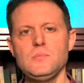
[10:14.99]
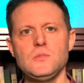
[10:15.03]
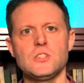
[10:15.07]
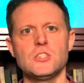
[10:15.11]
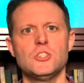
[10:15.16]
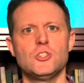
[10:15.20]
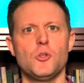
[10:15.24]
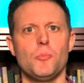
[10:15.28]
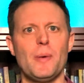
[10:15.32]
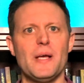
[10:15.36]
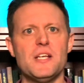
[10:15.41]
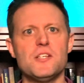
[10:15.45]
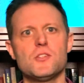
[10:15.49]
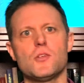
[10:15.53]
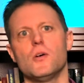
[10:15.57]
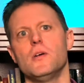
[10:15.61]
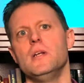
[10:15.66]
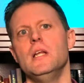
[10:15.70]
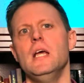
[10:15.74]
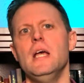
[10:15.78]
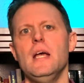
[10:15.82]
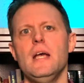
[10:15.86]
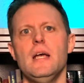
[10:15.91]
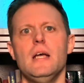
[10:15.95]
So based
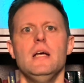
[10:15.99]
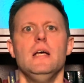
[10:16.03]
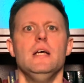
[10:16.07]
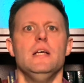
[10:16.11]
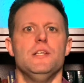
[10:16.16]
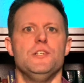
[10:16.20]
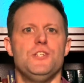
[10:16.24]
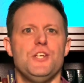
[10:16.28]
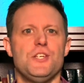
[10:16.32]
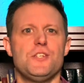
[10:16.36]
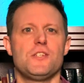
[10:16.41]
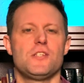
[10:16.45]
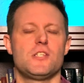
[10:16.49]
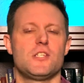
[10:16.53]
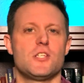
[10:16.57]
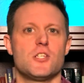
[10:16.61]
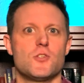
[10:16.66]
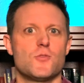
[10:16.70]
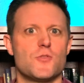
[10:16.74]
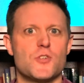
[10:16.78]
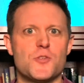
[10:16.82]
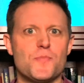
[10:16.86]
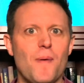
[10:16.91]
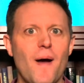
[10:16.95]
on
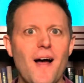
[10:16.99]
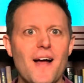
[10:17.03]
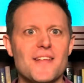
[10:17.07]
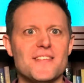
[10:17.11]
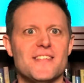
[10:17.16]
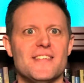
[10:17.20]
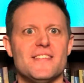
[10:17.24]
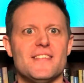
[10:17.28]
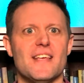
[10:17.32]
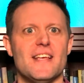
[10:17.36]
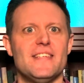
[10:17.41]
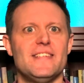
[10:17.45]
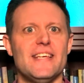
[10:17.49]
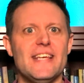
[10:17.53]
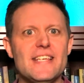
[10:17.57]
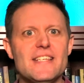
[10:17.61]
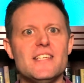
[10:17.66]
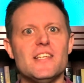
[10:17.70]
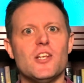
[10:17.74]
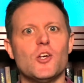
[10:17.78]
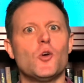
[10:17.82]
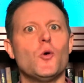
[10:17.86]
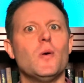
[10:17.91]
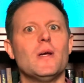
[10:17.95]
Jesus' response, it's
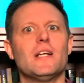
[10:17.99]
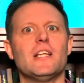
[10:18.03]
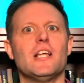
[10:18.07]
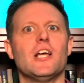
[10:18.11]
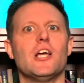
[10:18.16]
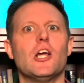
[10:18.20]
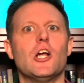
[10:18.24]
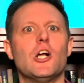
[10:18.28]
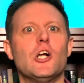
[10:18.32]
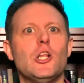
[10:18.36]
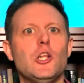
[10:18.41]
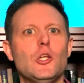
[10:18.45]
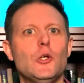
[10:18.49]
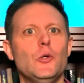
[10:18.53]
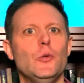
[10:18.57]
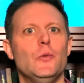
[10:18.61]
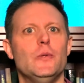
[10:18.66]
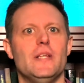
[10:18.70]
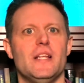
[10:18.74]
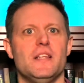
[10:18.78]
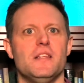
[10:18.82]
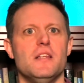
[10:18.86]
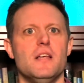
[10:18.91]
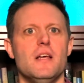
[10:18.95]
easy to quickly
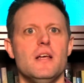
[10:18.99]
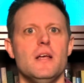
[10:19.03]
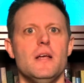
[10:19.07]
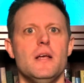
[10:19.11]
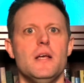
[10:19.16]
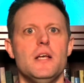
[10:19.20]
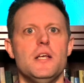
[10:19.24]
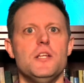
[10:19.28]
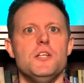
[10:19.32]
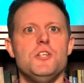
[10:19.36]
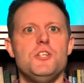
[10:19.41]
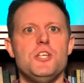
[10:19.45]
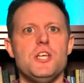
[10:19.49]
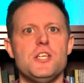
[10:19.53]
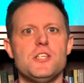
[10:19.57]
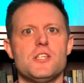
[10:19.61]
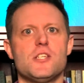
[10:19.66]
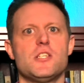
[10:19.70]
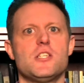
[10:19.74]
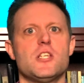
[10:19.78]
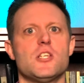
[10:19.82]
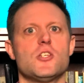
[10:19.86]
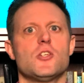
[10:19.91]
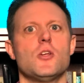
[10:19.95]
conclude that
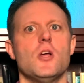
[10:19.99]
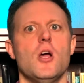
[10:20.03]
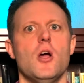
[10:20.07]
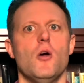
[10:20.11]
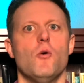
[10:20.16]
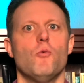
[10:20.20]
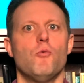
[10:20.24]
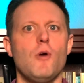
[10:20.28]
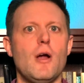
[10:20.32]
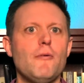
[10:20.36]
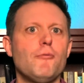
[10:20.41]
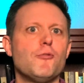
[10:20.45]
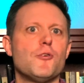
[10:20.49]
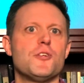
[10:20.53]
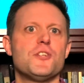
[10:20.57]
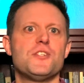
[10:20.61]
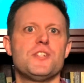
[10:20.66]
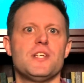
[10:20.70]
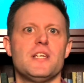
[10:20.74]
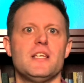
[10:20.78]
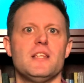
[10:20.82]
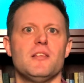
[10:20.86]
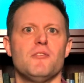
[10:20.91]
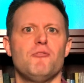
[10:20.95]
Jesus is
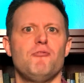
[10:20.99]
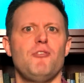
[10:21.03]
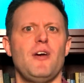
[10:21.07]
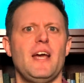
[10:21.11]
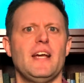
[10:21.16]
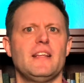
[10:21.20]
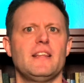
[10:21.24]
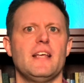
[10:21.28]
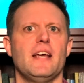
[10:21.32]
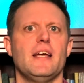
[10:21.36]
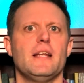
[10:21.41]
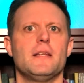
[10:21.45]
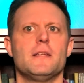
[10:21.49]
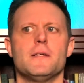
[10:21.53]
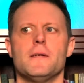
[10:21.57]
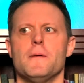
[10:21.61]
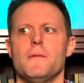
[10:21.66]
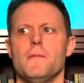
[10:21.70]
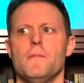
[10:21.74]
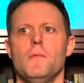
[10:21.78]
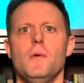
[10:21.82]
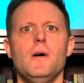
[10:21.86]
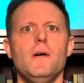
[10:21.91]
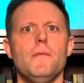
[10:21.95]
referencing the fact that
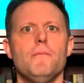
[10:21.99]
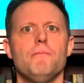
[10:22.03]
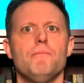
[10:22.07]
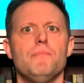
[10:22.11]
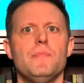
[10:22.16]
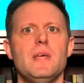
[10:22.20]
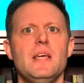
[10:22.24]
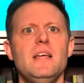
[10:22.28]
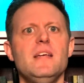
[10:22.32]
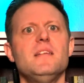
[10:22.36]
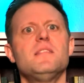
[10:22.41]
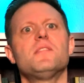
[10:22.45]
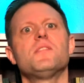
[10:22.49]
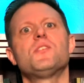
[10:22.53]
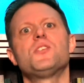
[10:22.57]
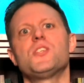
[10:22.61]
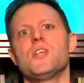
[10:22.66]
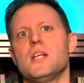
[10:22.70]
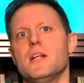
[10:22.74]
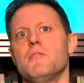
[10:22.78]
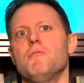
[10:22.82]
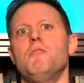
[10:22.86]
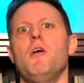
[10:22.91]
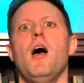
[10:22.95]
Well, he's the
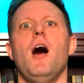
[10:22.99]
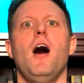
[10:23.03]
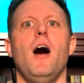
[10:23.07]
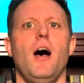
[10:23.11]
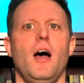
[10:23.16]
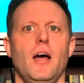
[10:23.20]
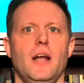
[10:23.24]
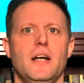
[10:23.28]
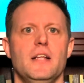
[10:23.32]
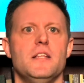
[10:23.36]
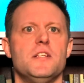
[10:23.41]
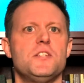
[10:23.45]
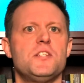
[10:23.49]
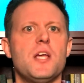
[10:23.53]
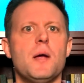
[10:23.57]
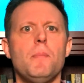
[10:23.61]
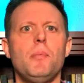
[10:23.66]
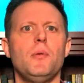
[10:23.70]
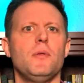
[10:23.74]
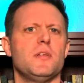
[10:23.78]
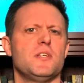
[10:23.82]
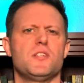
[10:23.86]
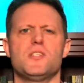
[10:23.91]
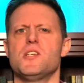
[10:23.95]
Son of God, and the
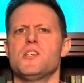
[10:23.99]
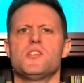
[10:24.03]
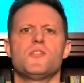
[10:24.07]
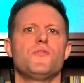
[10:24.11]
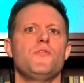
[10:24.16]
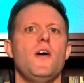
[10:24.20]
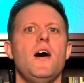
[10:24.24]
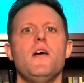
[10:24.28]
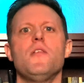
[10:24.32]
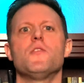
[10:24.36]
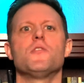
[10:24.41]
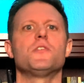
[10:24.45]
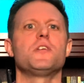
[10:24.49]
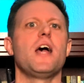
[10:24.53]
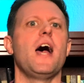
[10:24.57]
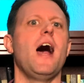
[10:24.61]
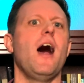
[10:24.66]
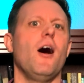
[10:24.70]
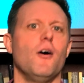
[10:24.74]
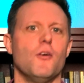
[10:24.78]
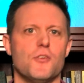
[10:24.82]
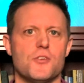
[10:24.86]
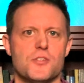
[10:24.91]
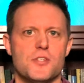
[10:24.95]
temple is his Father's
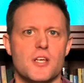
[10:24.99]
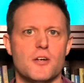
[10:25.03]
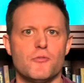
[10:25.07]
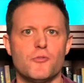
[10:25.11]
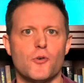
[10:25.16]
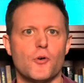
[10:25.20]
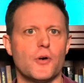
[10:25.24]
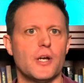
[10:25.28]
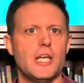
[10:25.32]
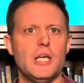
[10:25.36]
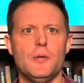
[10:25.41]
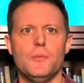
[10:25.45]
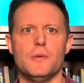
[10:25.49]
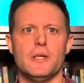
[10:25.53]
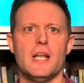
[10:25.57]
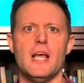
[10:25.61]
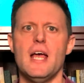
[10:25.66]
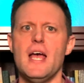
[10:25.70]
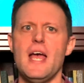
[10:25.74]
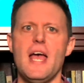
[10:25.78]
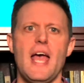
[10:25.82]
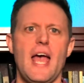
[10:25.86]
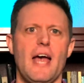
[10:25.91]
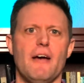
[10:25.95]
house. Therefore, he would
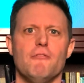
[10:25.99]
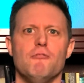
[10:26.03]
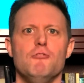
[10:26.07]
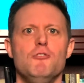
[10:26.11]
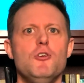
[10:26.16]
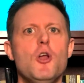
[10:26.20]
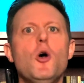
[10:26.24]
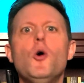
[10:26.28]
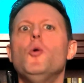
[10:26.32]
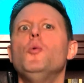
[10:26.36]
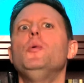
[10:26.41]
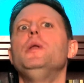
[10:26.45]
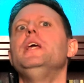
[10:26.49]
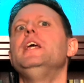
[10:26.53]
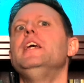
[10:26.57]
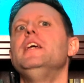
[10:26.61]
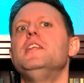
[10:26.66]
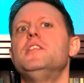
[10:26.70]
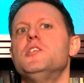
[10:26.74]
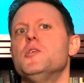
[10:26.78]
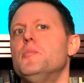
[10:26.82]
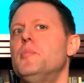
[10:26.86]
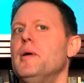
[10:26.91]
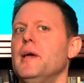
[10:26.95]
have no
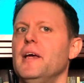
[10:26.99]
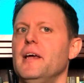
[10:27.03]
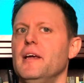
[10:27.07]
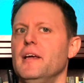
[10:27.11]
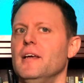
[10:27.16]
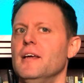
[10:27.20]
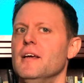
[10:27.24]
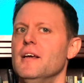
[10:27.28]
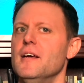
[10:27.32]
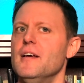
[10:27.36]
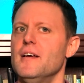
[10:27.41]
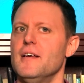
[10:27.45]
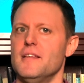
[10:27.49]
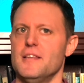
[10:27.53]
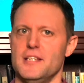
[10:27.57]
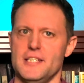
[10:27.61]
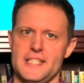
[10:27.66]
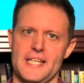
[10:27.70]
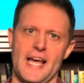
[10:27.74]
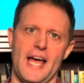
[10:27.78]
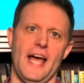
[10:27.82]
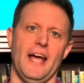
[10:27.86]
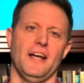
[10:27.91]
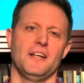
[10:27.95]
need to pay the
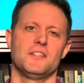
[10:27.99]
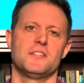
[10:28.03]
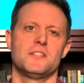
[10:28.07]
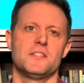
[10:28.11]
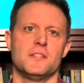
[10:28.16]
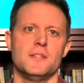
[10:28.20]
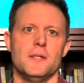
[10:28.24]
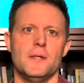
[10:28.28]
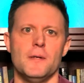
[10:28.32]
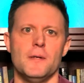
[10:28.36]
tax.